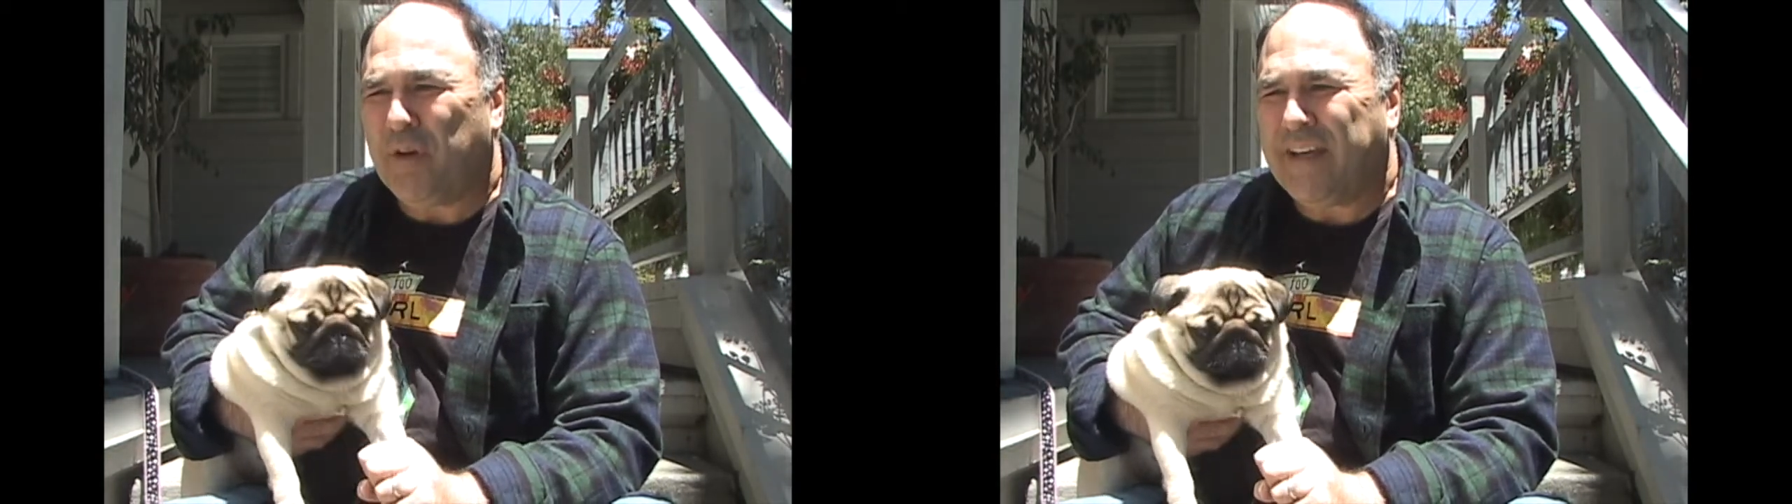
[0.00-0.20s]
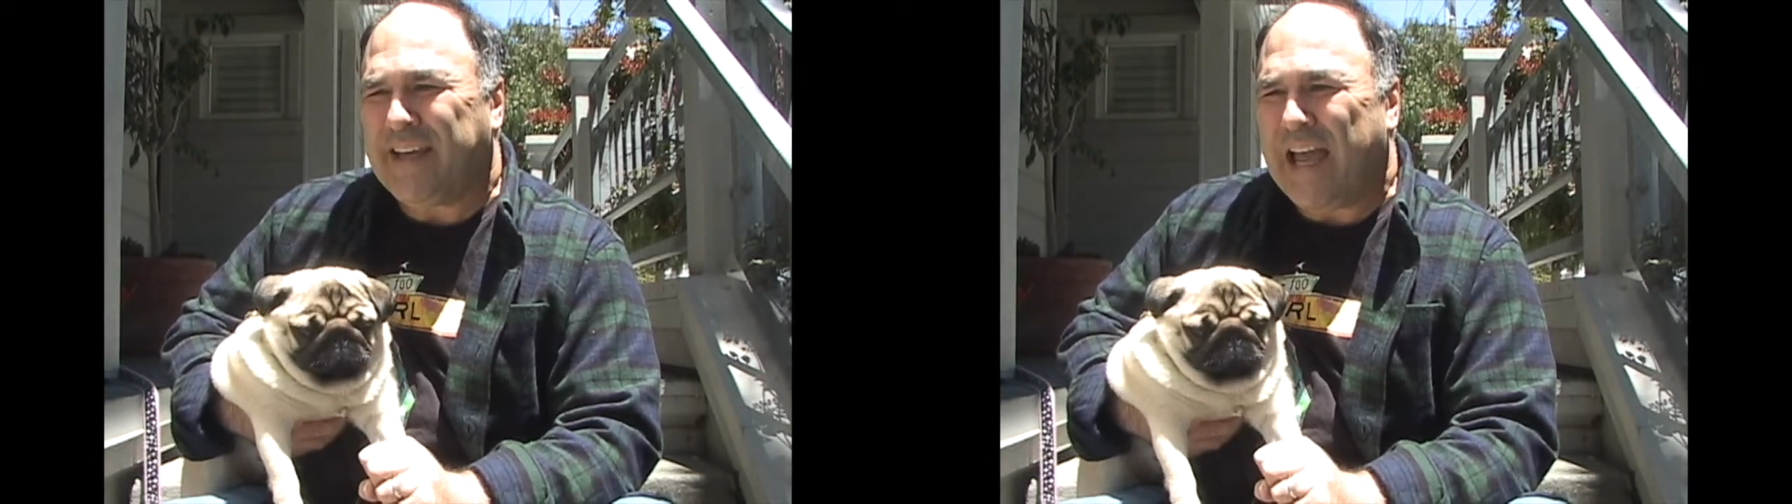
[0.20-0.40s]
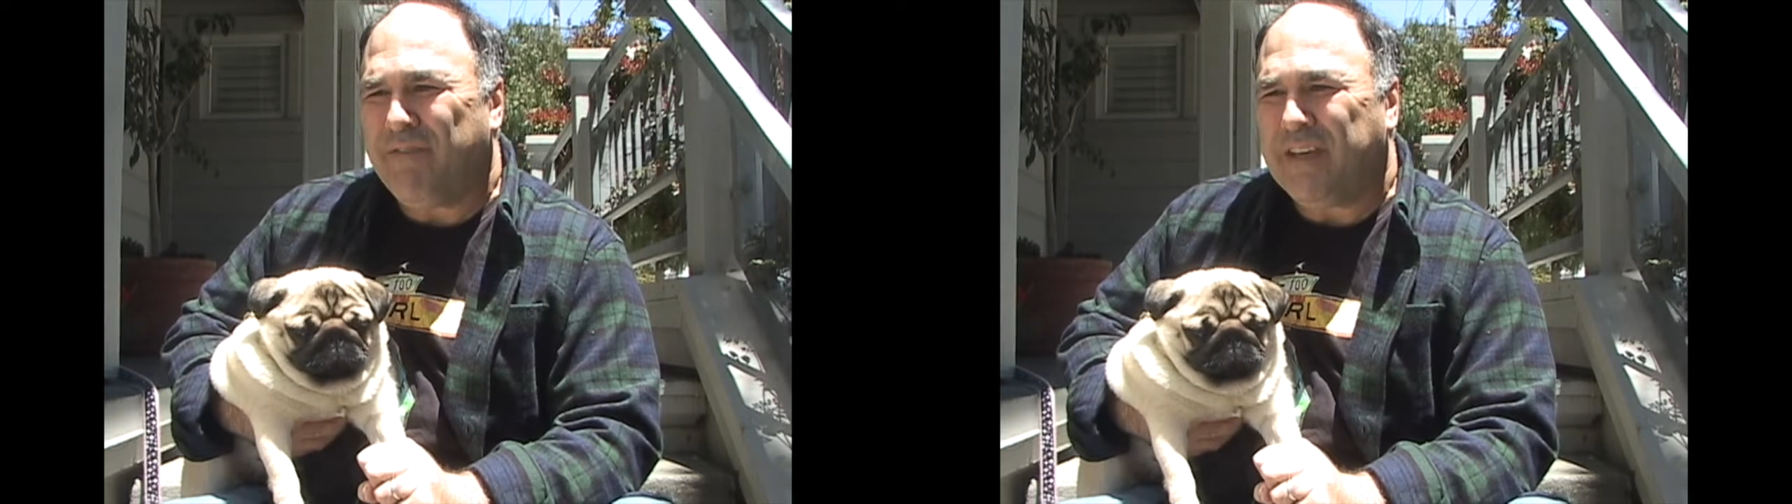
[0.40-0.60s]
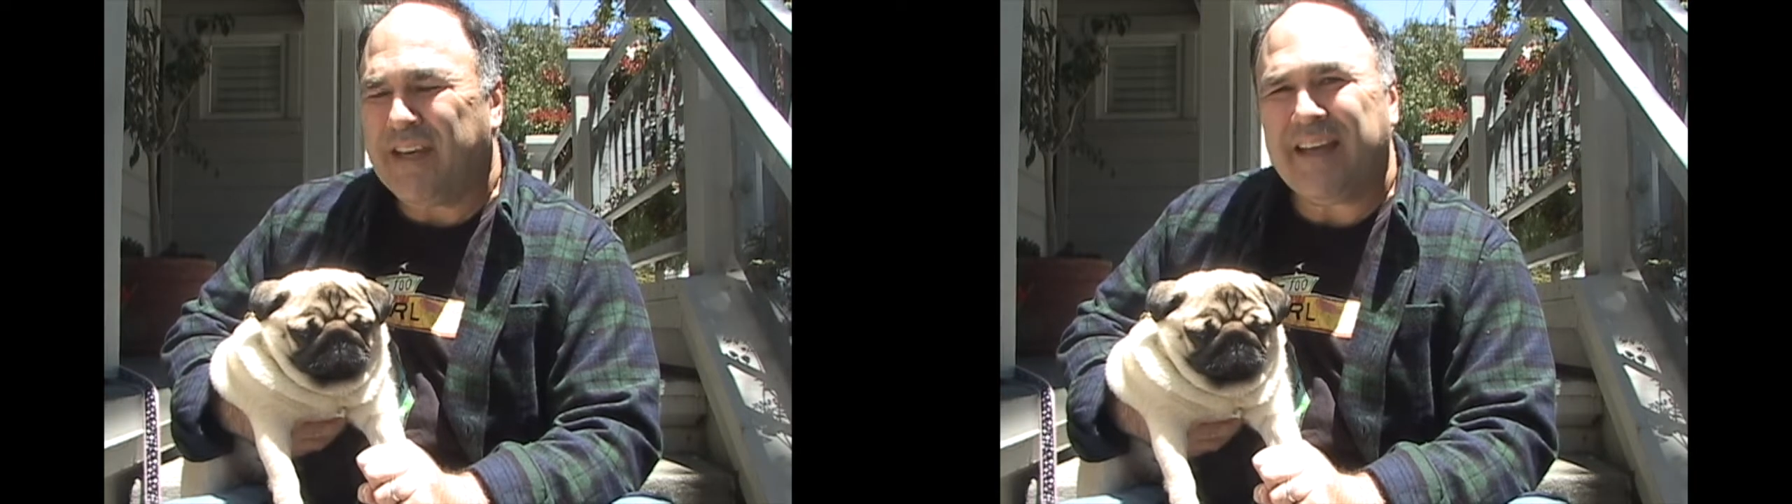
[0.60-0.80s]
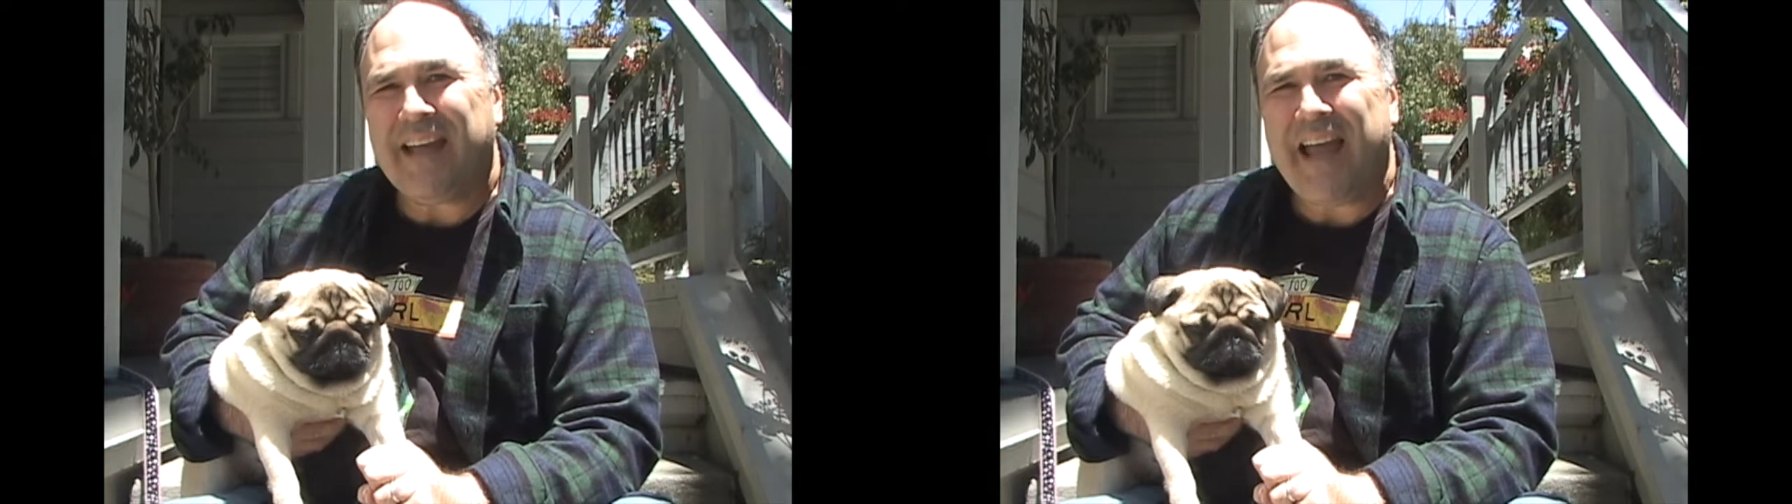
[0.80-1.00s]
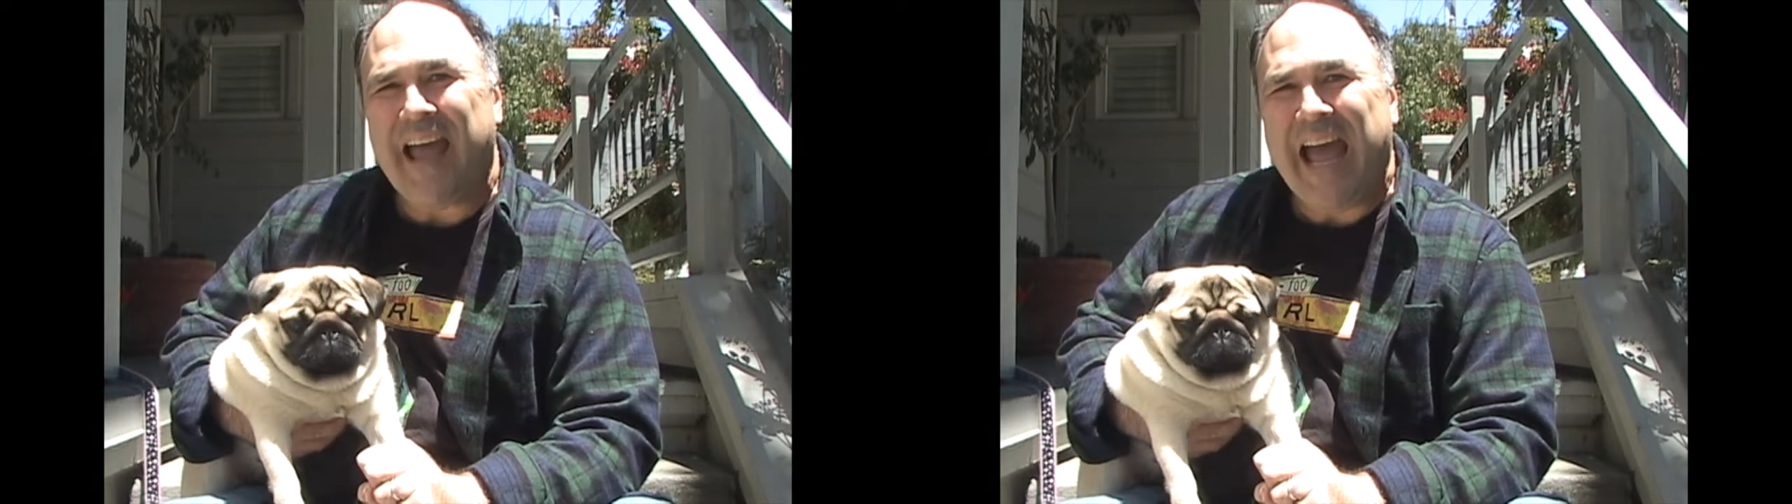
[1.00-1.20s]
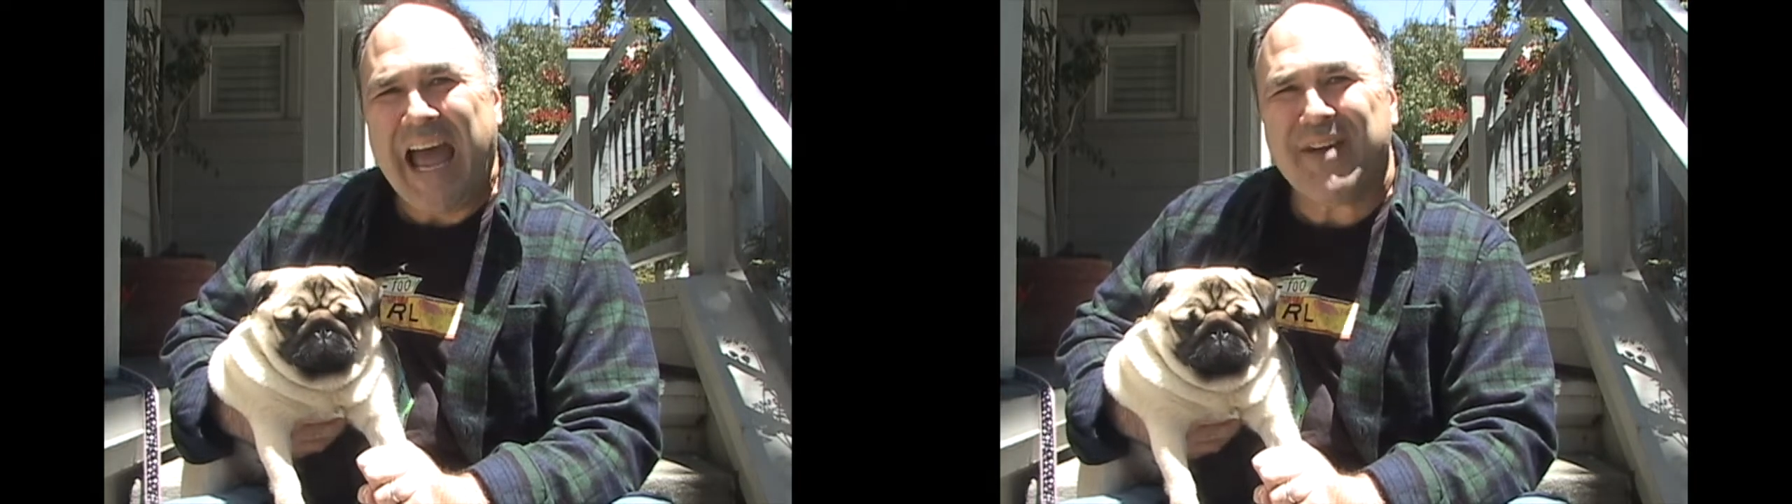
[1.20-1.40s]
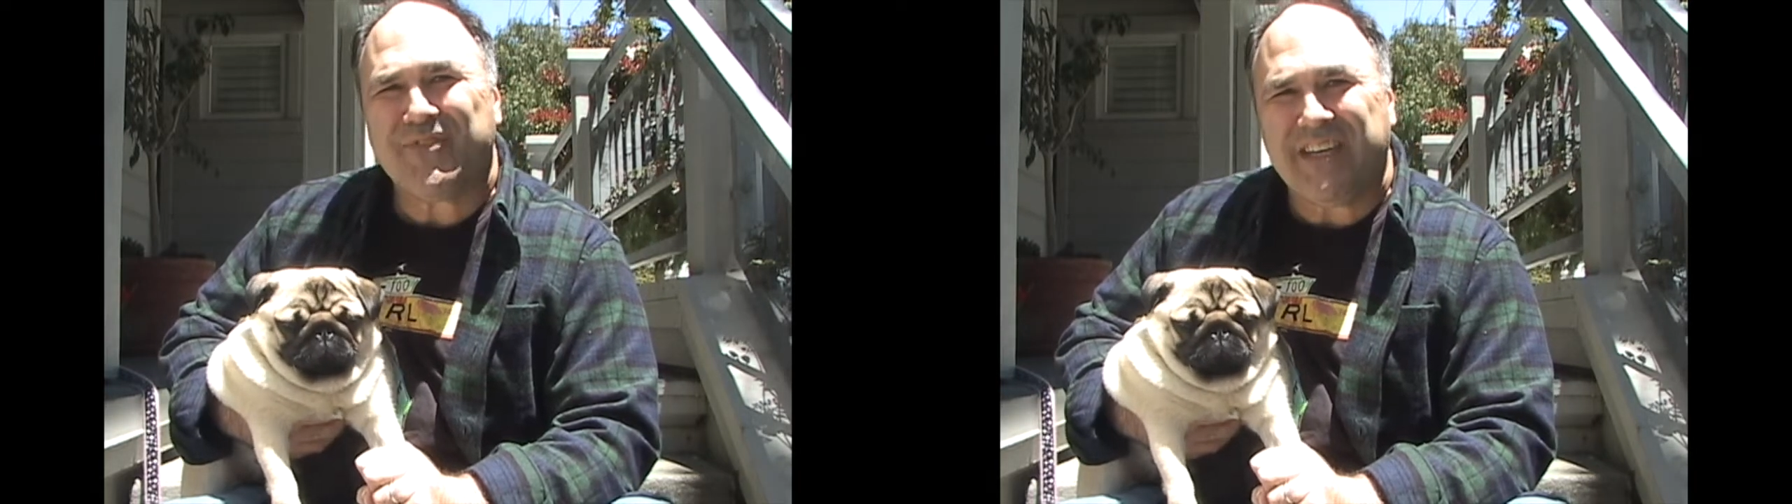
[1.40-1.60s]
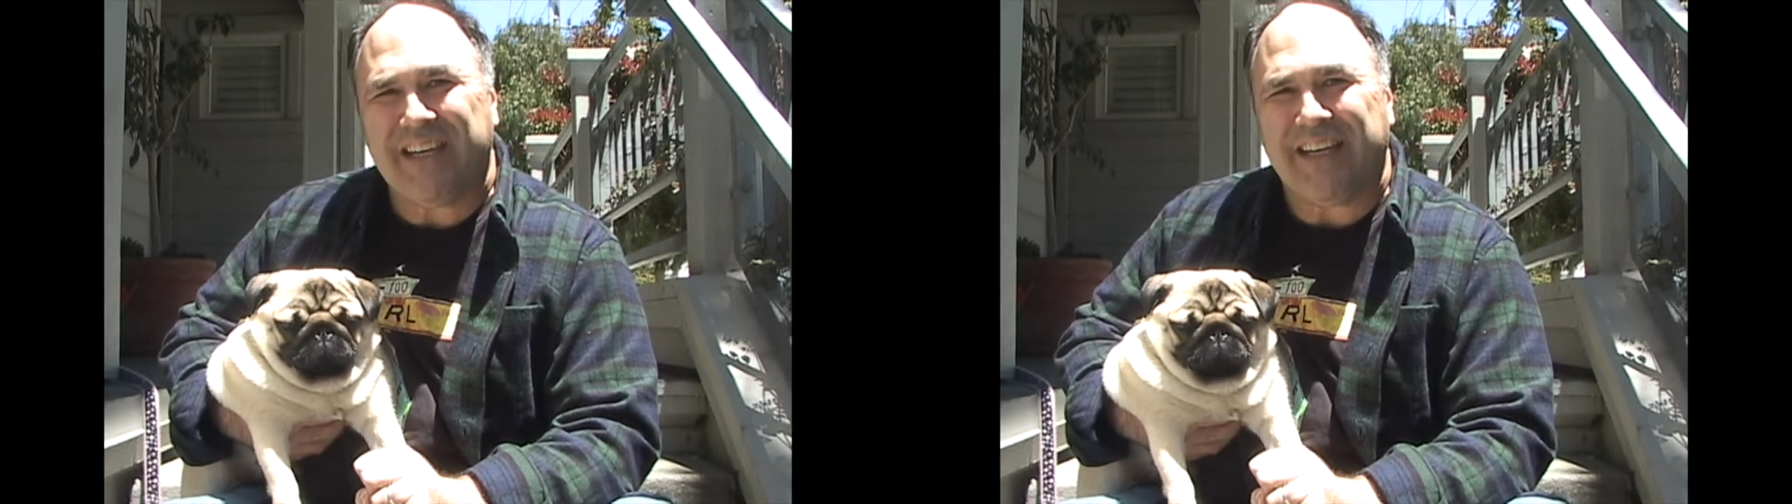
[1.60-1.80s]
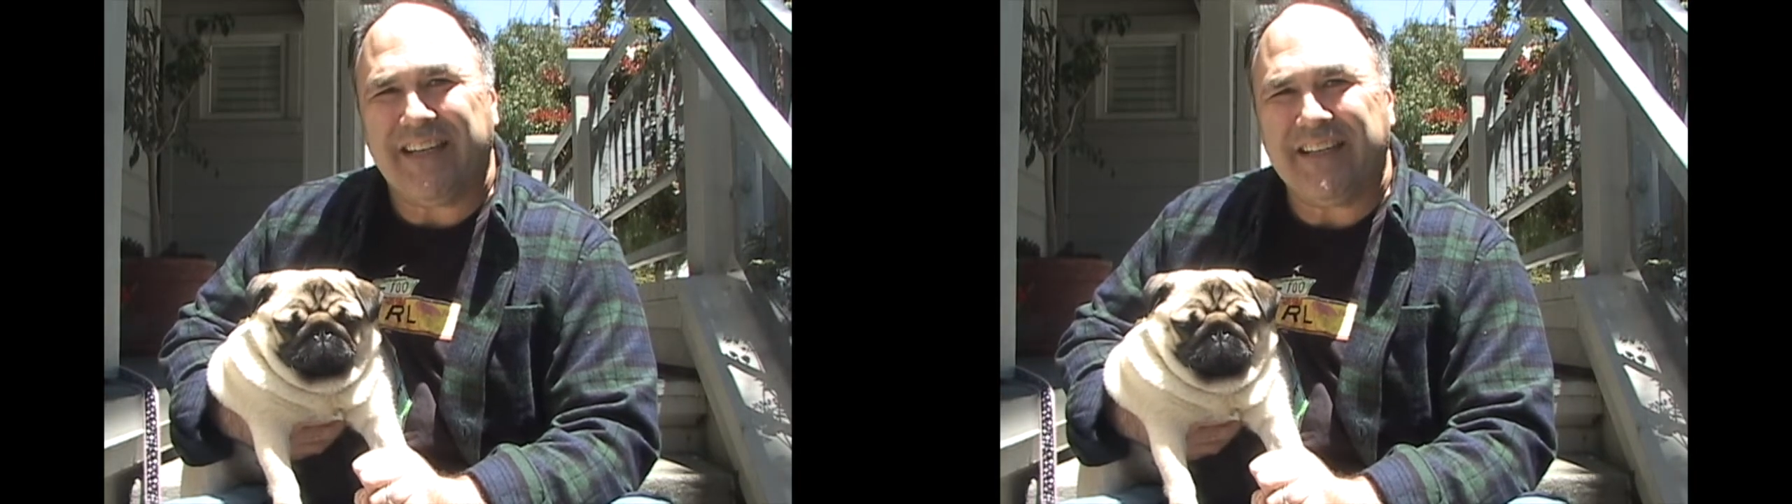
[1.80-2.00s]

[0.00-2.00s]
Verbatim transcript: like having a half kid,